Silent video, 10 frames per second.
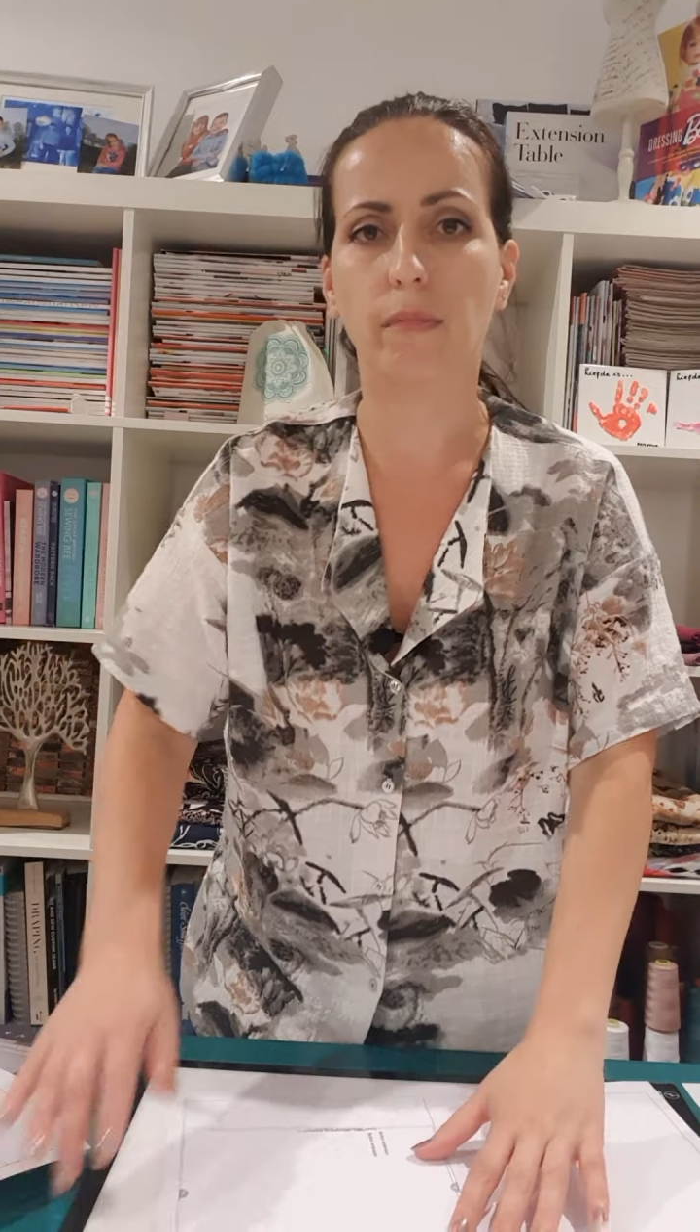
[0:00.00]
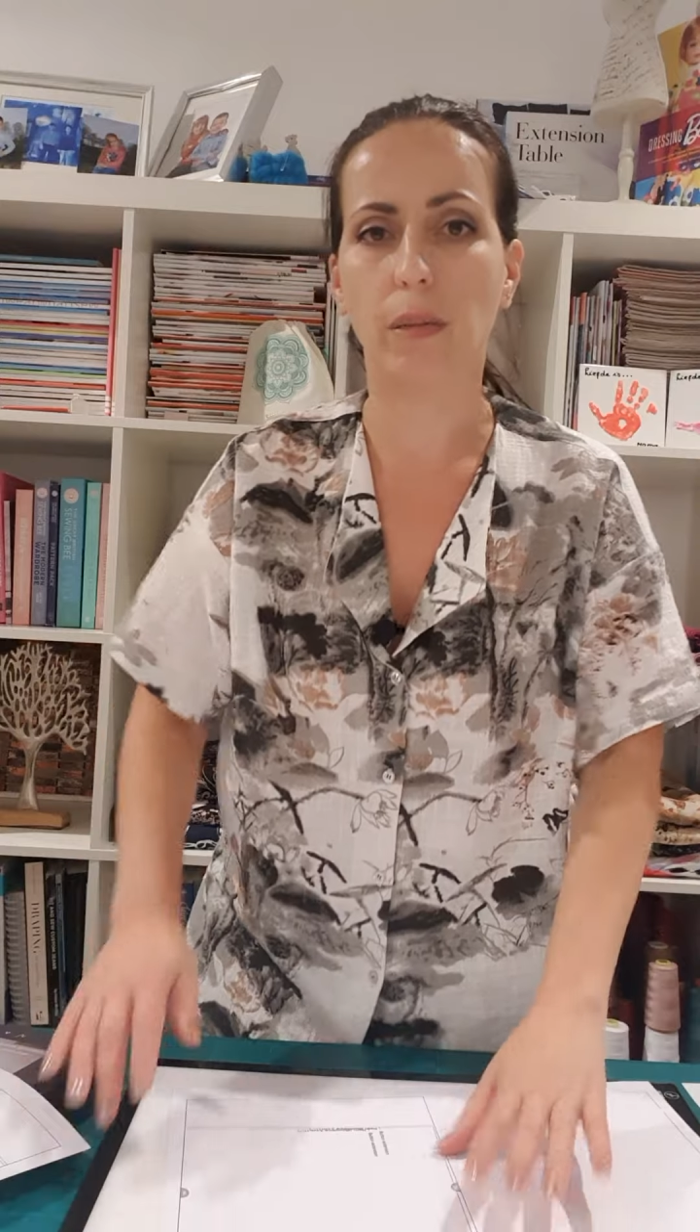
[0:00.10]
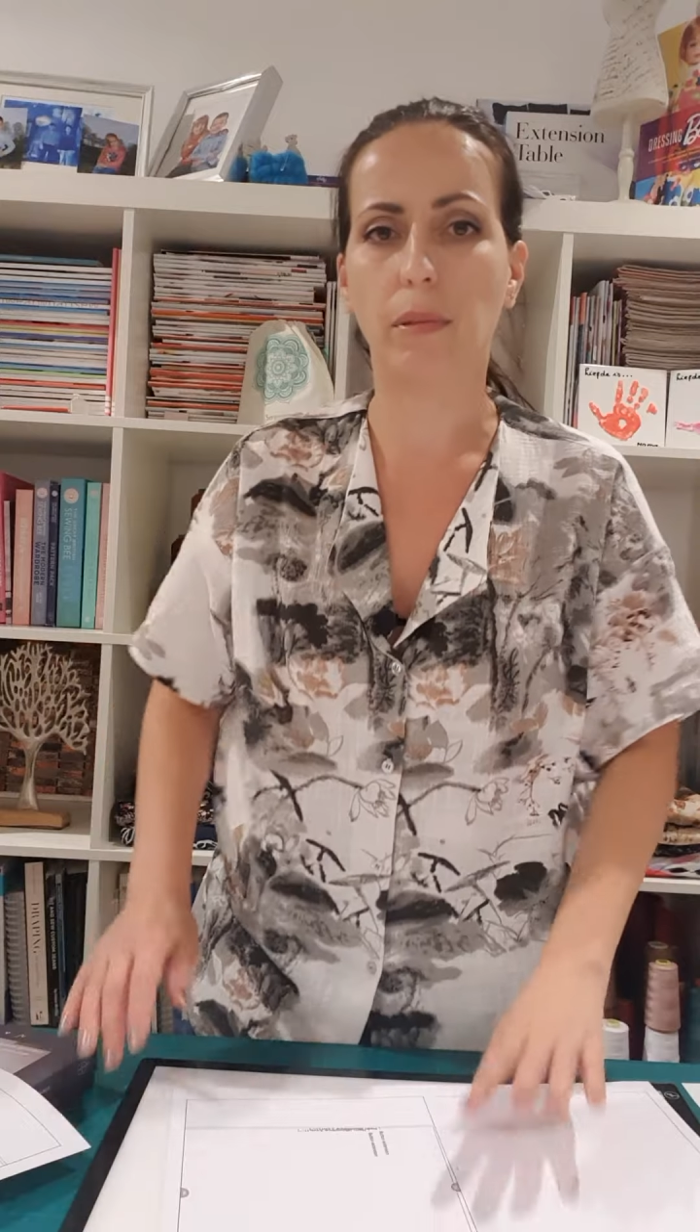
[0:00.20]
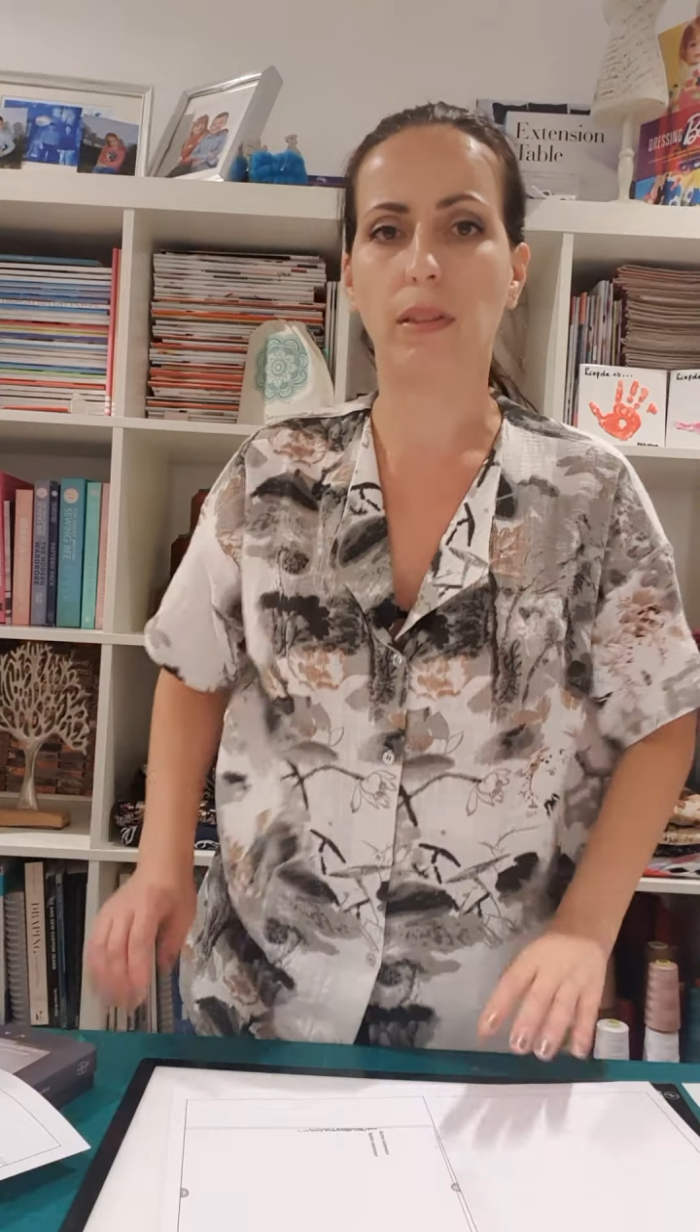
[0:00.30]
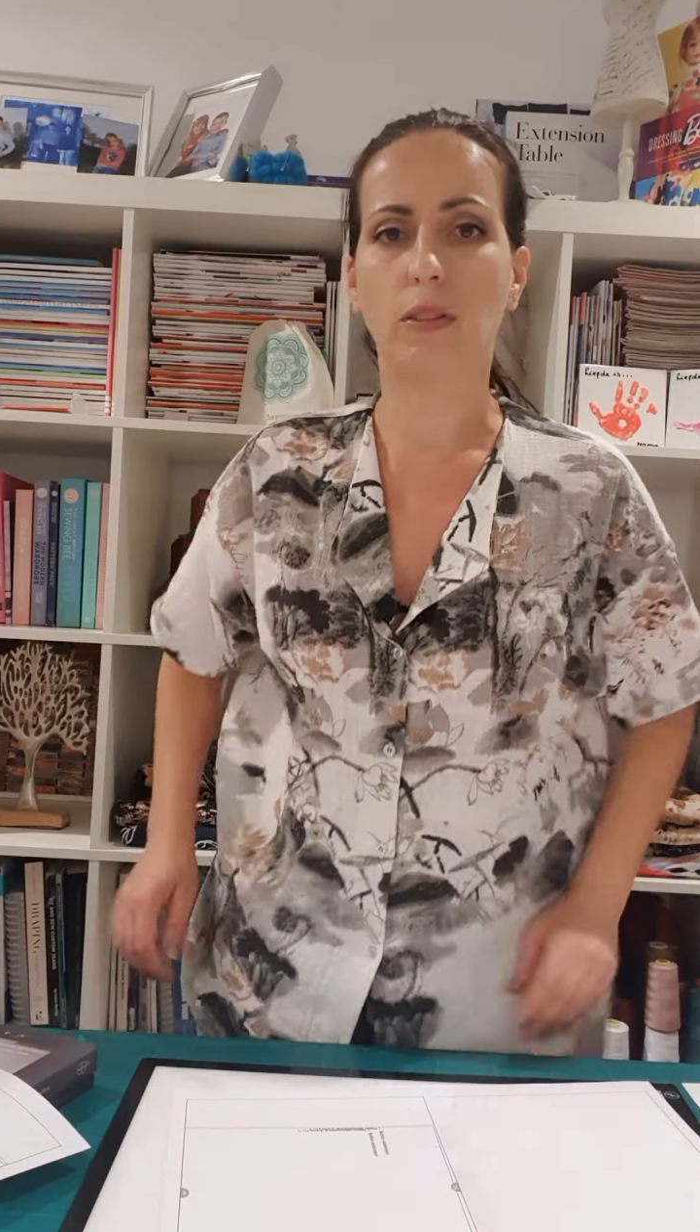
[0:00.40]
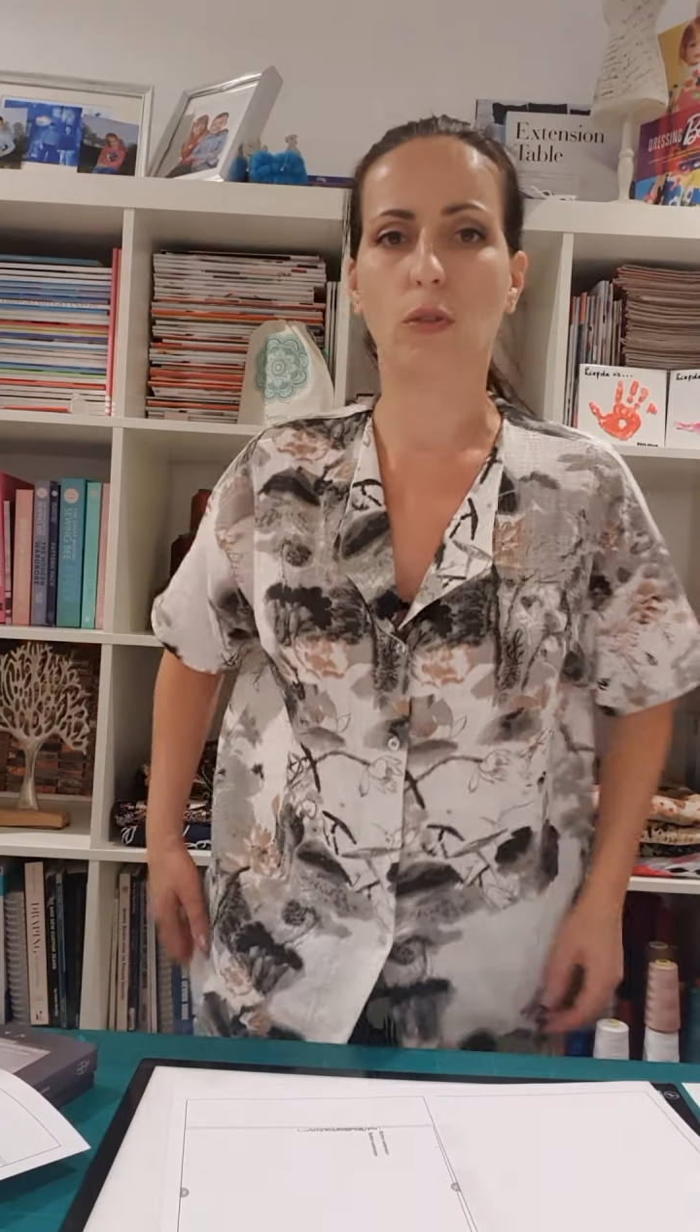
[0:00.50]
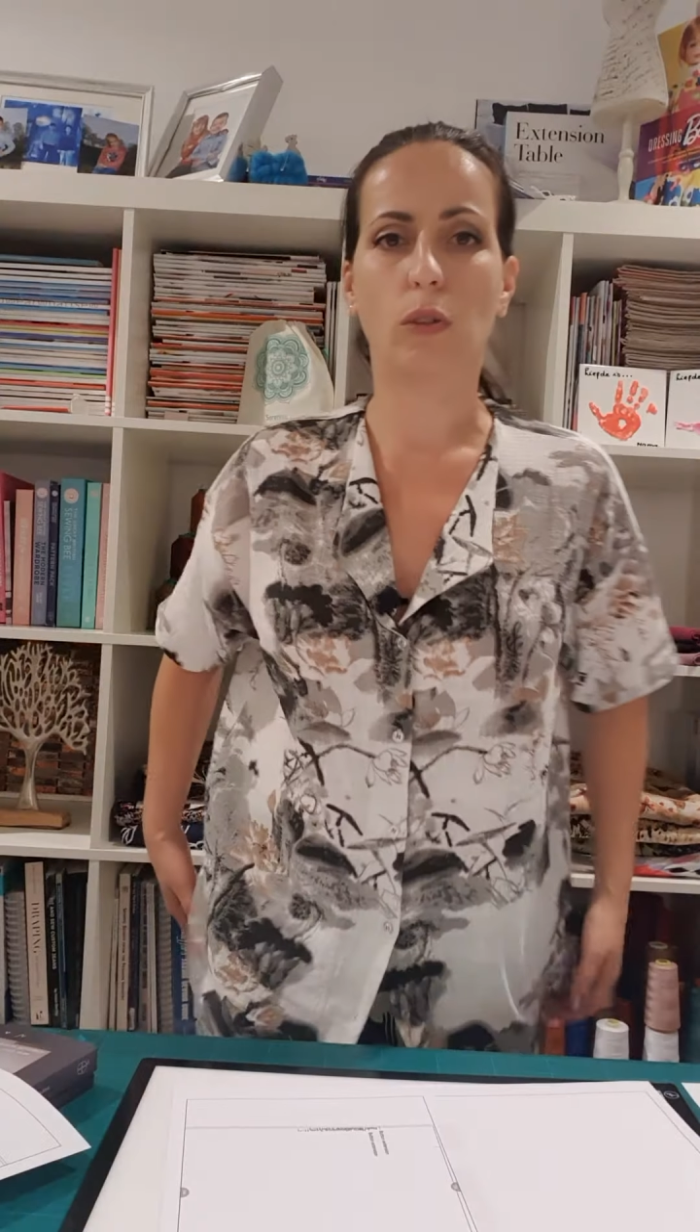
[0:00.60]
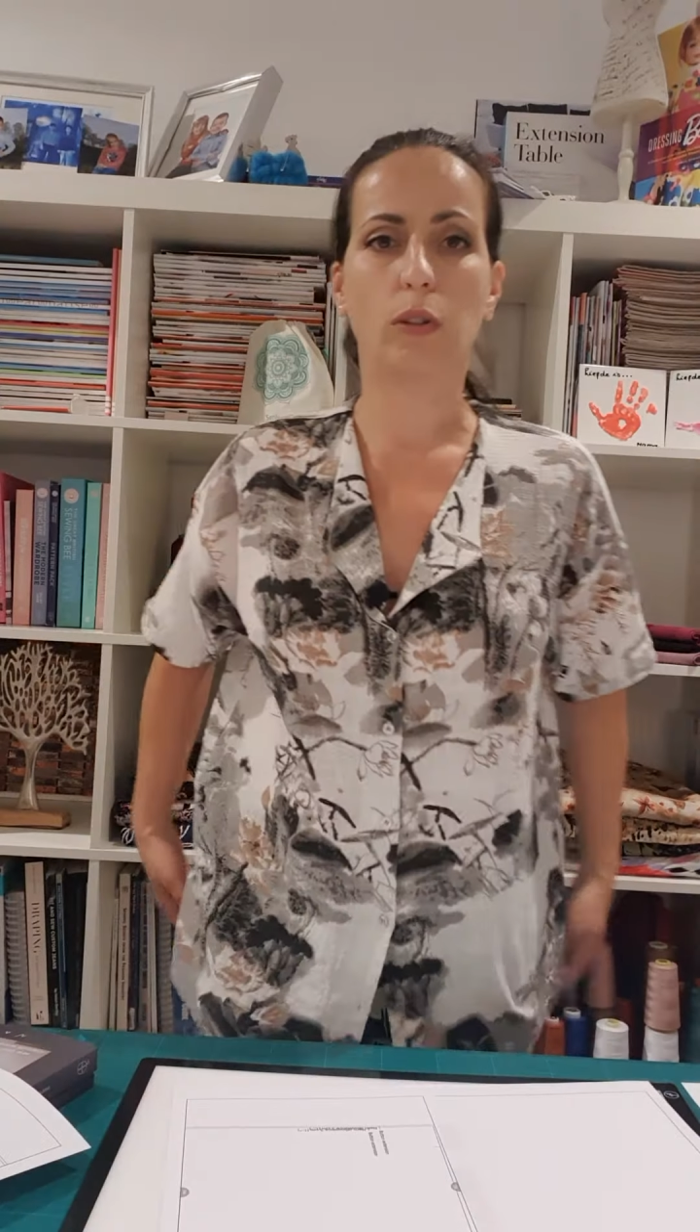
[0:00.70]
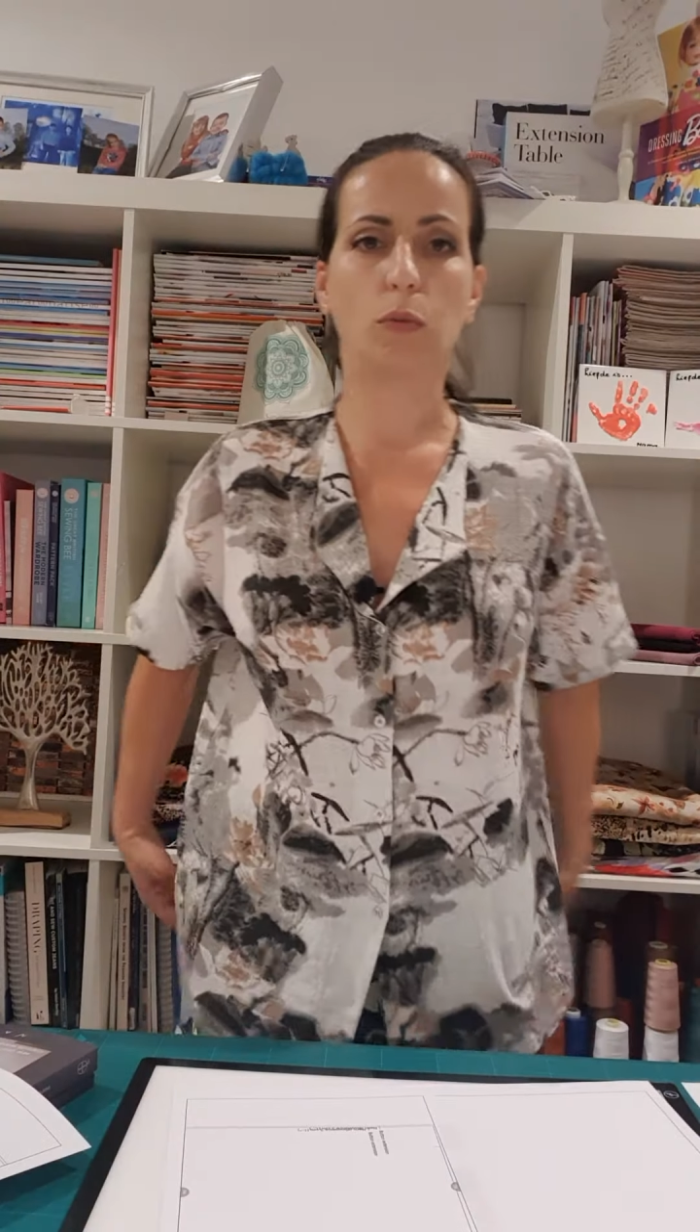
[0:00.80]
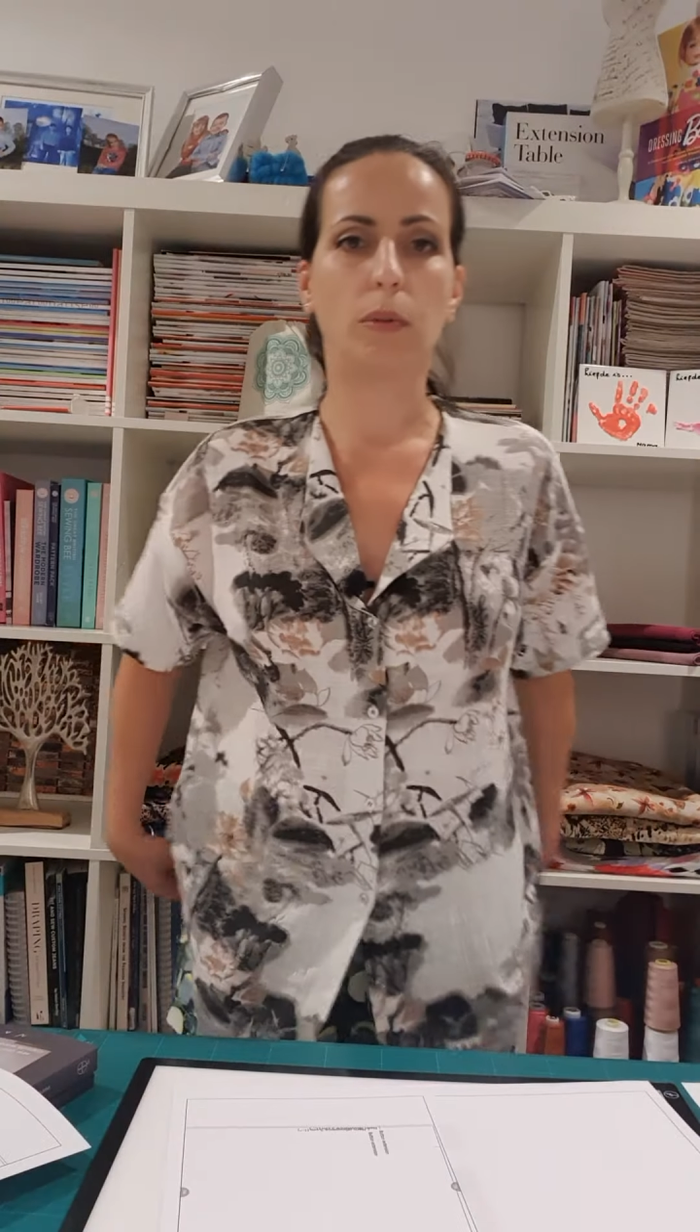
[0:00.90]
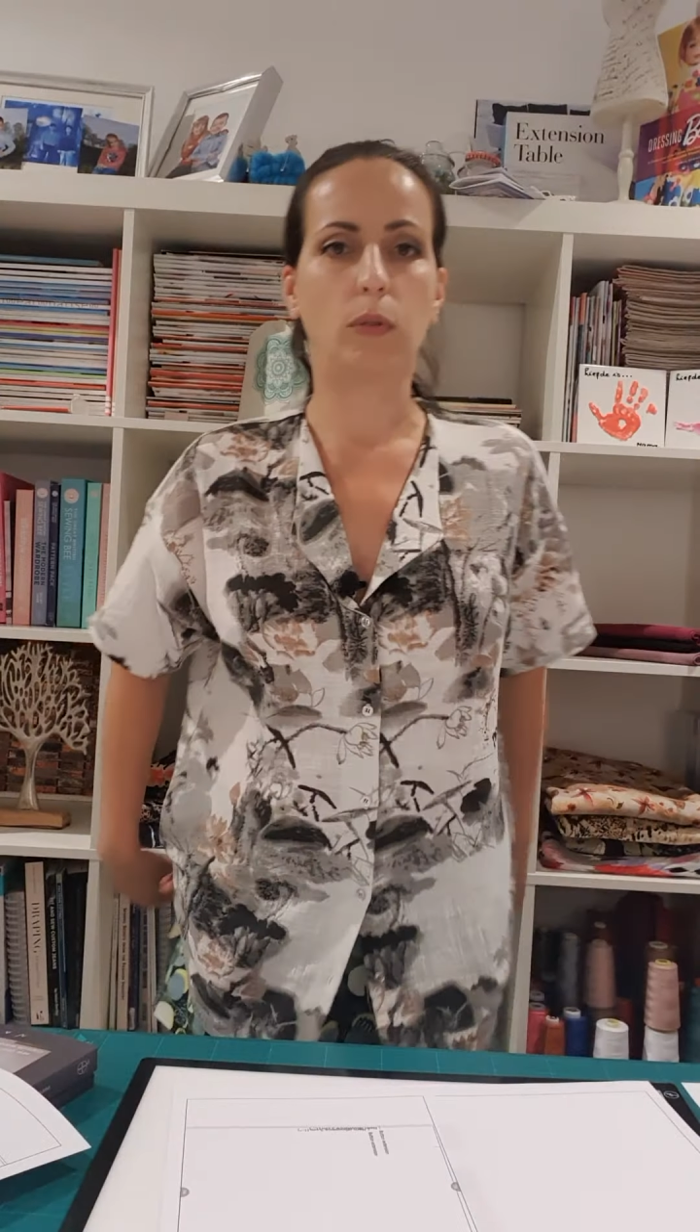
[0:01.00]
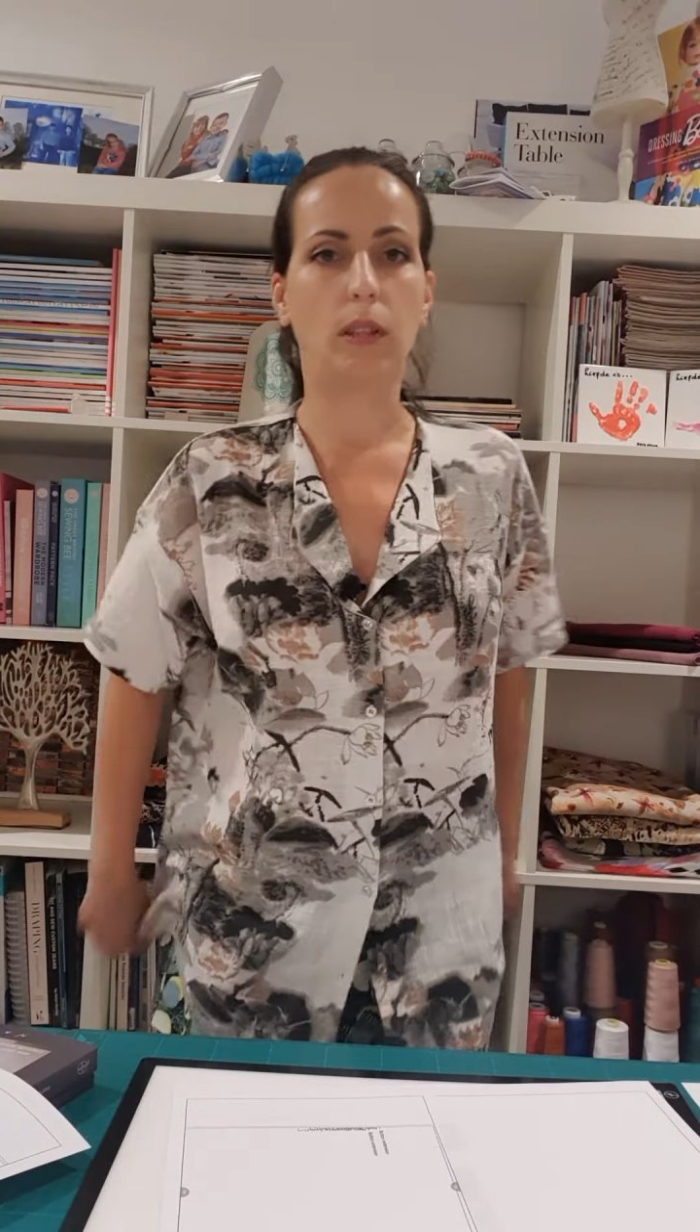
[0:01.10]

maybe it's not going to be